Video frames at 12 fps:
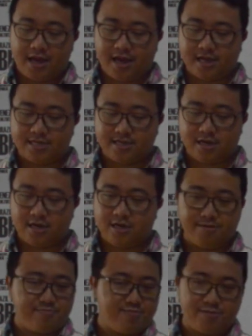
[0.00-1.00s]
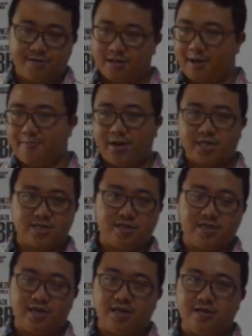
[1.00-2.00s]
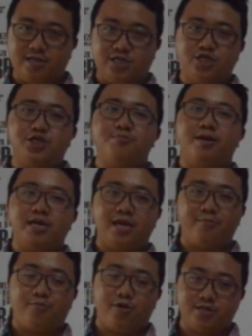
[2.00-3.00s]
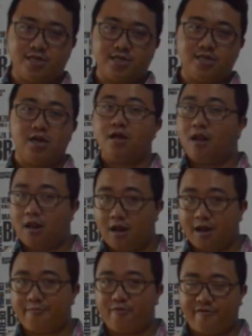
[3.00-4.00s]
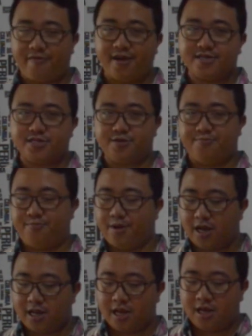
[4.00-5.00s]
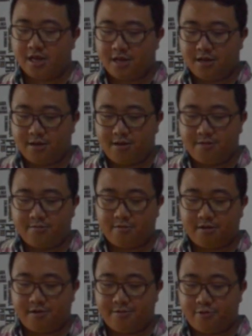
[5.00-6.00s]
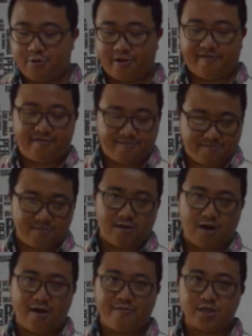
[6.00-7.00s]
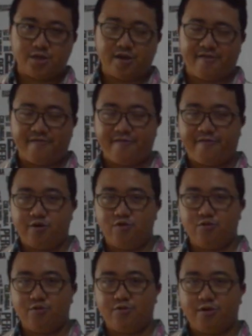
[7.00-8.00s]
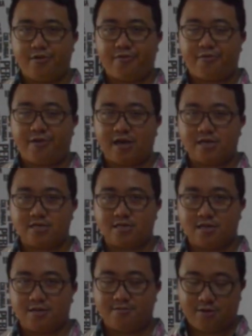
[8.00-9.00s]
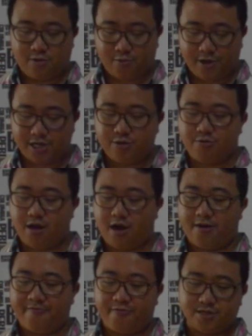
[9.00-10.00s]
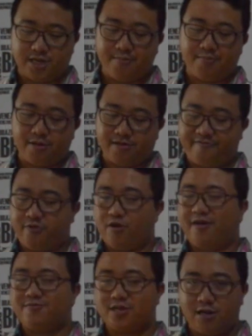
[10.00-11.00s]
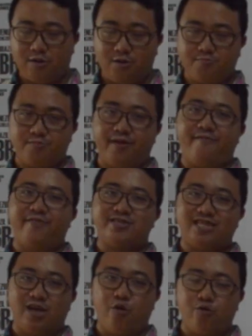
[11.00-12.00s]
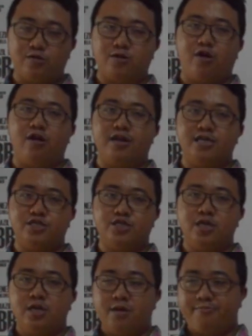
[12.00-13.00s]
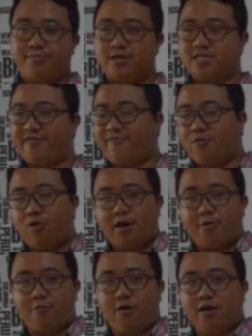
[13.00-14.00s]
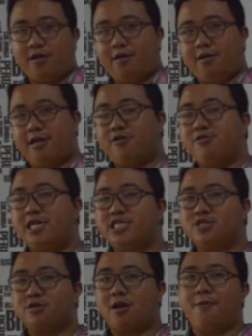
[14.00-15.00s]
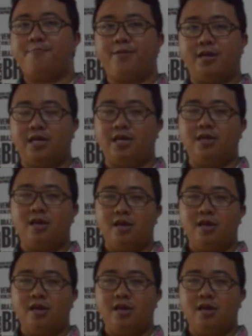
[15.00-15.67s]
and that makes the decision-making process a lot more faster. But you have obviously you have a few things that weigh you down. For example, if you have to invest in local knowledge, because if you want to run an Indonesian company,